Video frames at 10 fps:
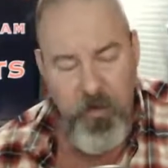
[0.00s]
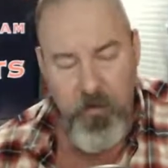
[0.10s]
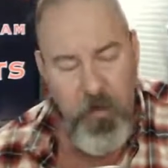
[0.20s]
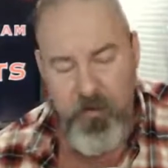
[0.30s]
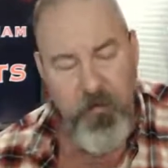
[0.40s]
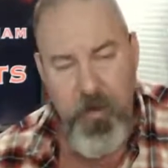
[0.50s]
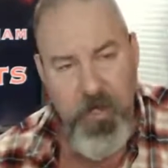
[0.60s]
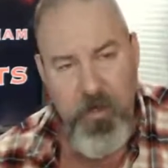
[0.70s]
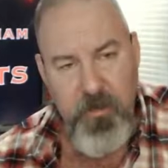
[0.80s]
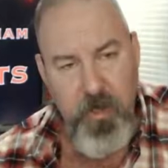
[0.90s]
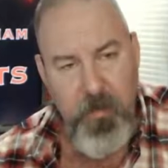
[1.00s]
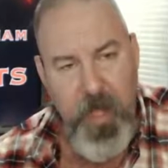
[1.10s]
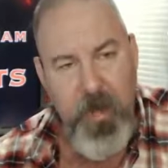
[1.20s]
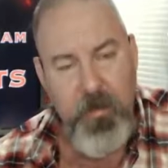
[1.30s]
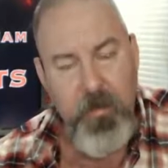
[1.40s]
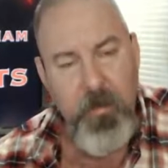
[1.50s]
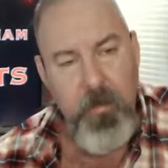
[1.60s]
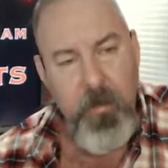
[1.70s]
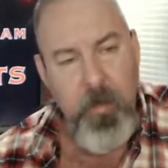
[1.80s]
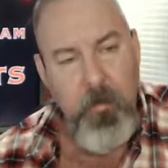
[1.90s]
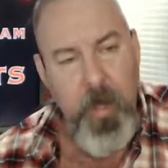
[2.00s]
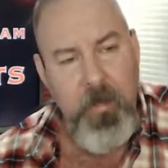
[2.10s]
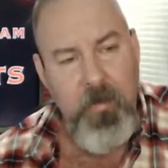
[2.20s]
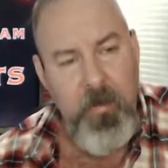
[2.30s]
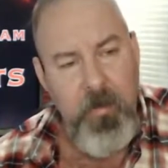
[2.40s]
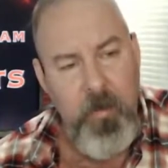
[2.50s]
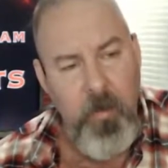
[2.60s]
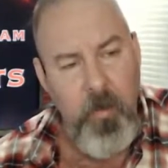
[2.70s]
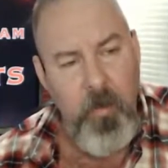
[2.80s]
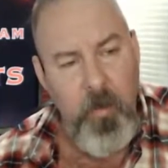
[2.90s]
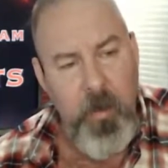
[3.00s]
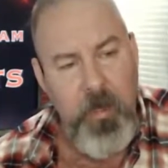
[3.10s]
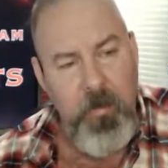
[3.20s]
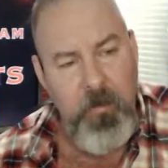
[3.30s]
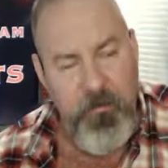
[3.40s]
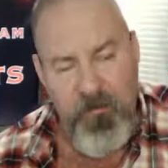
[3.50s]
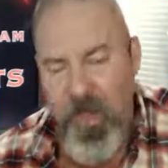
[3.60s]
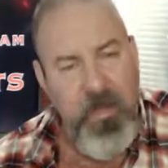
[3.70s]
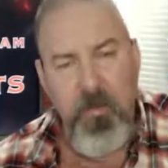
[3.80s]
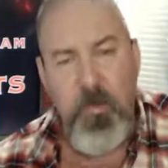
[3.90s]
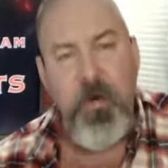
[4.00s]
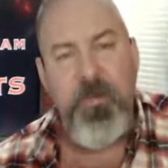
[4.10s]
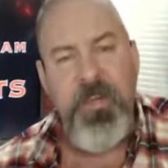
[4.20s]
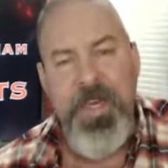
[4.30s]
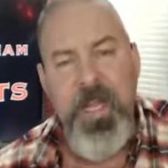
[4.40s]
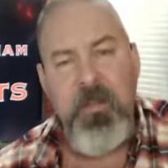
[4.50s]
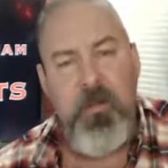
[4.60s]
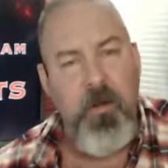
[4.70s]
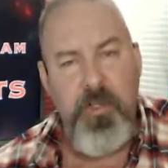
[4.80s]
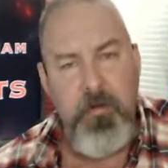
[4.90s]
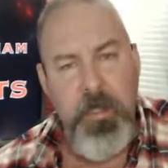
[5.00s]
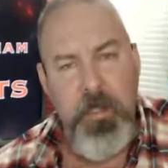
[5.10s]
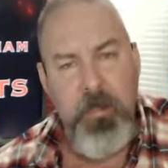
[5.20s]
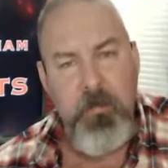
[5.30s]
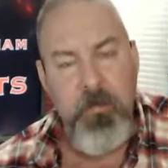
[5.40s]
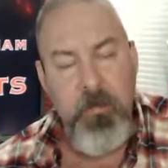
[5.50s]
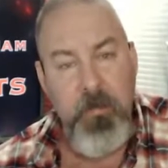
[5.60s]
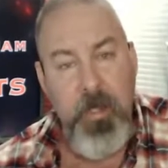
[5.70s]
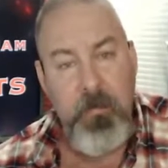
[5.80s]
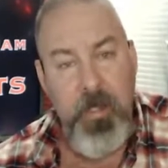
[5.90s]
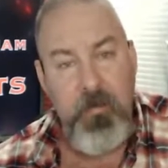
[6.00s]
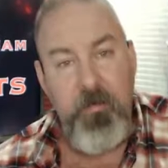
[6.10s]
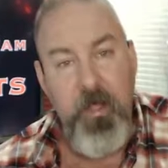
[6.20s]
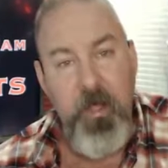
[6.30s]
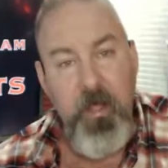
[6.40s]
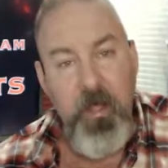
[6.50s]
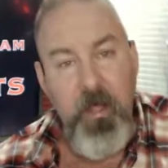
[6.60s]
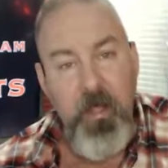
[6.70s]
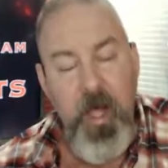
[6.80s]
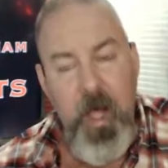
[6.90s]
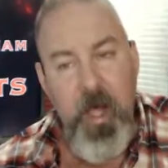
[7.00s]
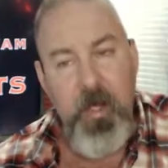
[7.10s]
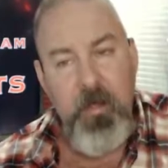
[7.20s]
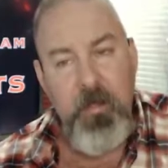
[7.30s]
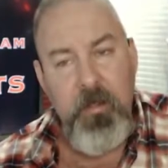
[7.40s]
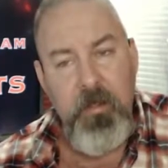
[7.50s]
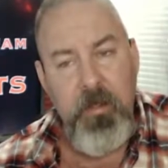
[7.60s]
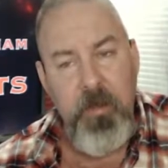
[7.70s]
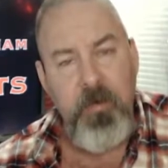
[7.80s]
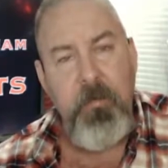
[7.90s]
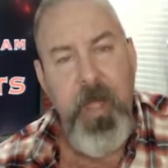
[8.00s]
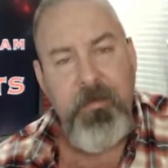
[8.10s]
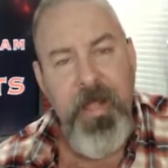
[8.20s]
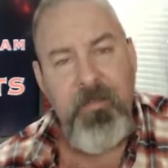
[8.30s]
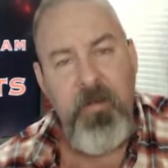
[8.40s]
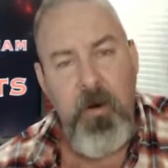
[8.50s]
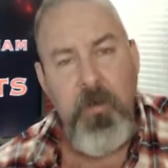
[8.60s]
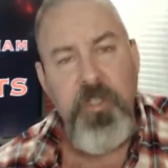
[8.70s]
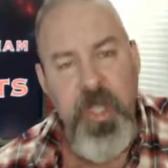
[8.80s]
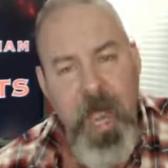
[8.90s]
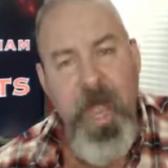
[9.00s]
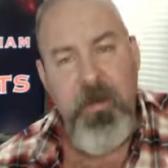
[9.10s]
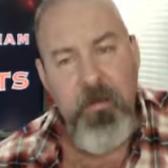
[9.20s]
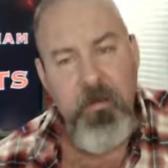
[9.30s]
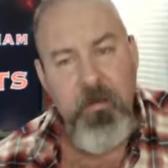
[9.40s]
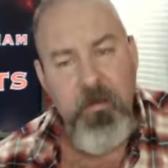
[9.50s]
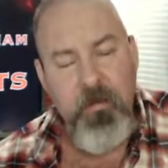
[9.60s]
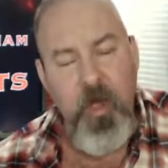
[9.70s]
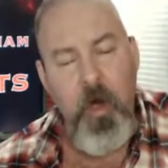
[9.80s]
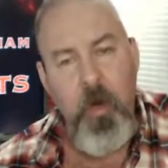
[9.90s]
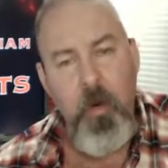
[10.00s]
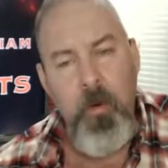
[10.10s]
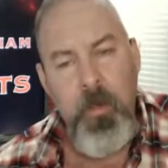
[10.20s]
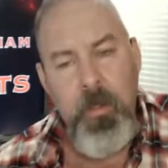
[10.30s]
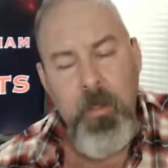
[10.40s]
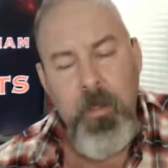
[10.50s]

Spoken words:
do the rest of the radio show without it. But the fact is, we don't even need social media because Newsmax has their own chat. So